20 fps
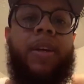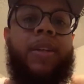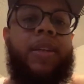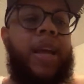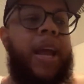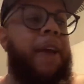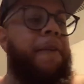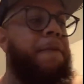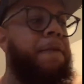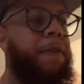
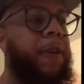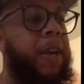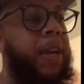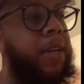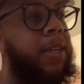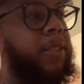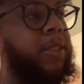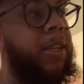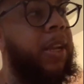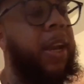
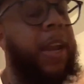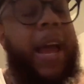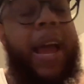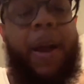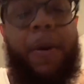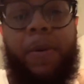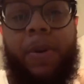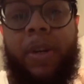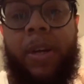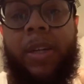Caffeine is
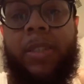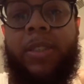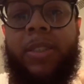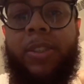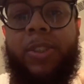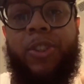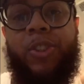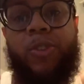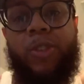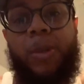allowing us
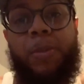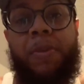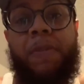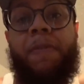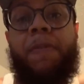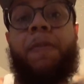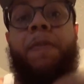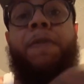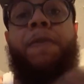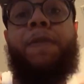to stream it
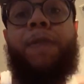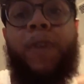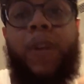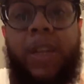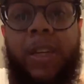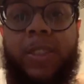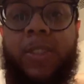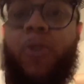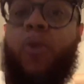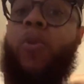for
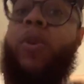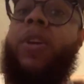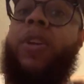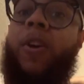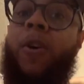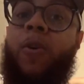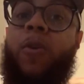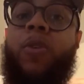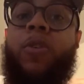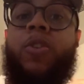free, so we
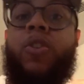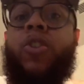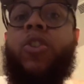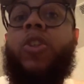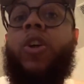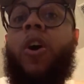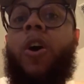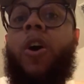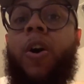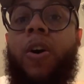don't
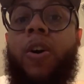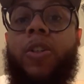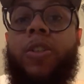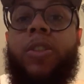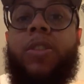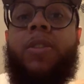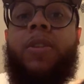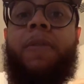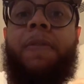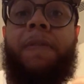
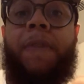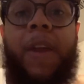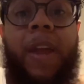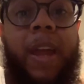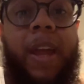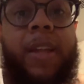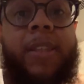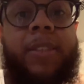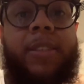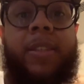charge the
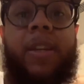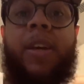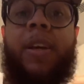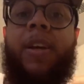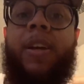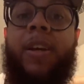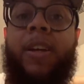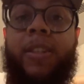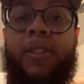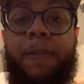fans.
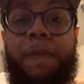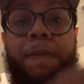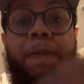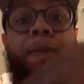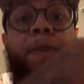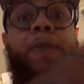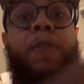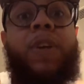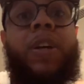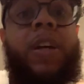It's
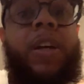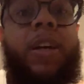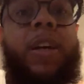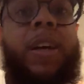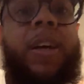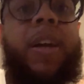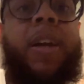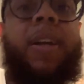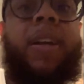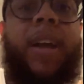free
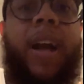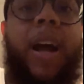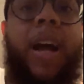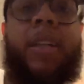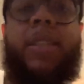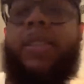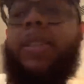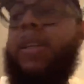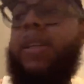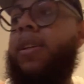
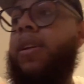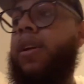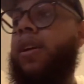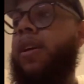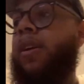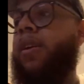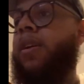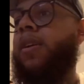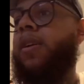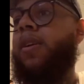content.
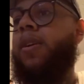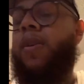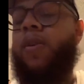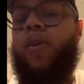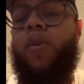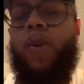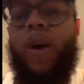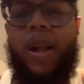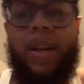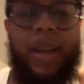
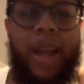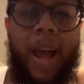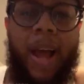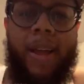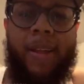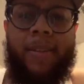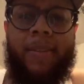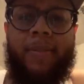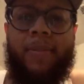Why not?